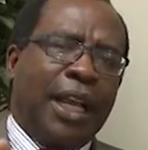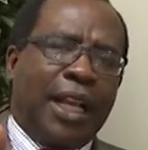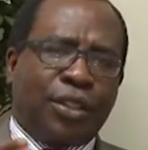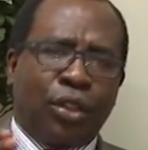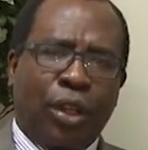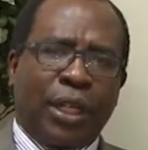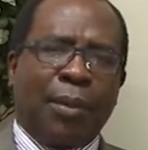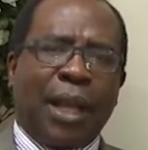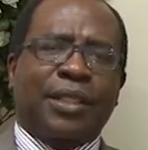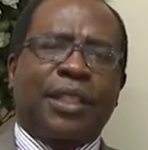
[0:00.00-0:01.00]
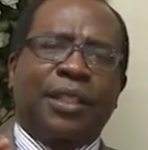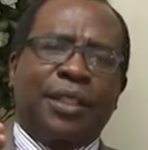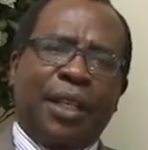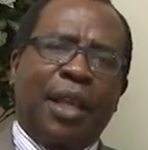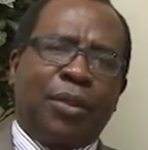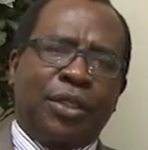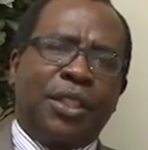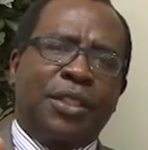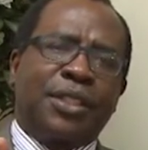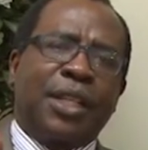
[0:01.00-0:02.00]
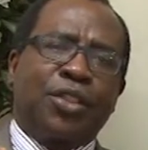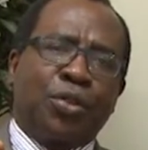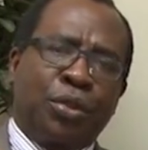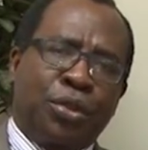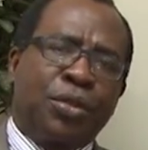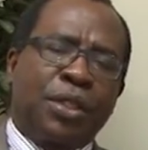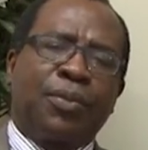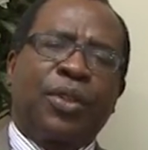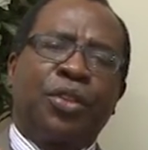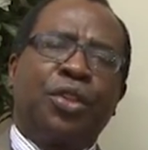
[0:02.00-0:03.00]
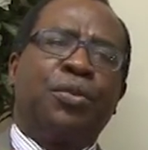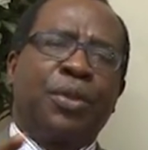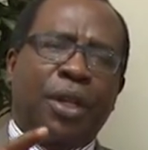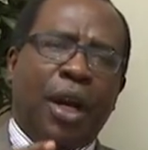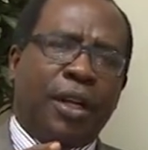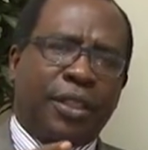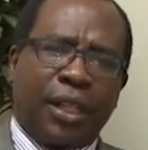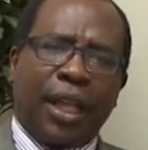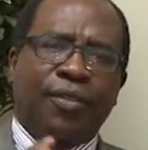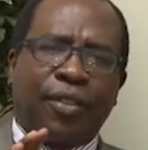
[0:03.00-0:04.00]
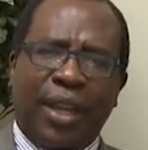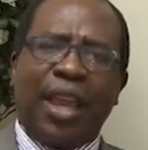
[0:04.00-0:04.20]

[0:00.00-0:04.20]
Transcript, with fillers: And so, Lord, I'm asking in the name of Jesus that you will do something new in the heart and life of